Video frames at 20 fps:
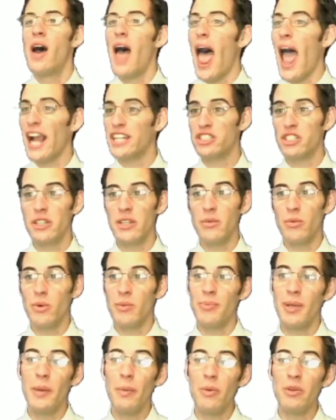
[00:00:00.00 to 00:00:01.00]
Actually,
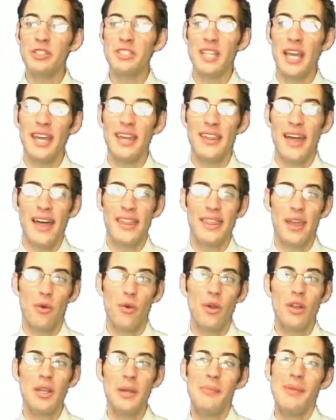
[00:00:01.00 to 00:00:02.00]
when people say that, they
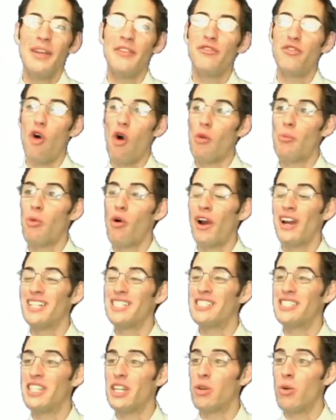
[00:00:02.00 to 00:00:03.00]
really mean
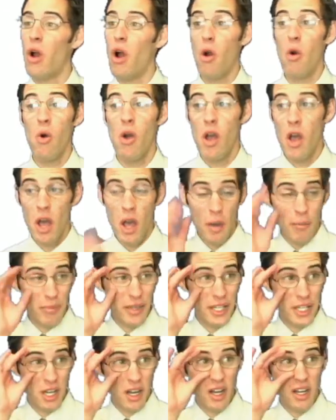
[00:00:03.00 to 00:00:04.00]
4.0
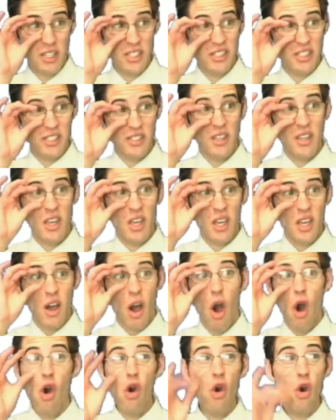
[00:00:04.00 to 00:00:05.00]
because
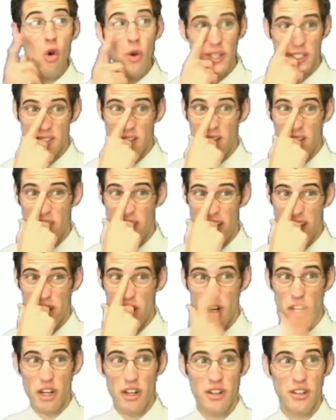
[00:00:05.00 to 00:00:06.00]
O is a
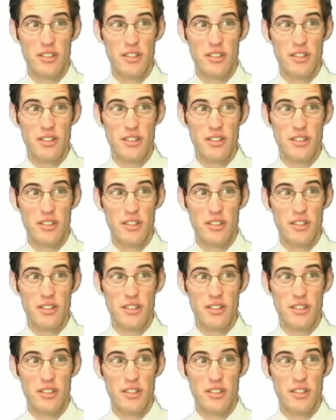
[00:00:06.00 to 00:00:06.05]
letter.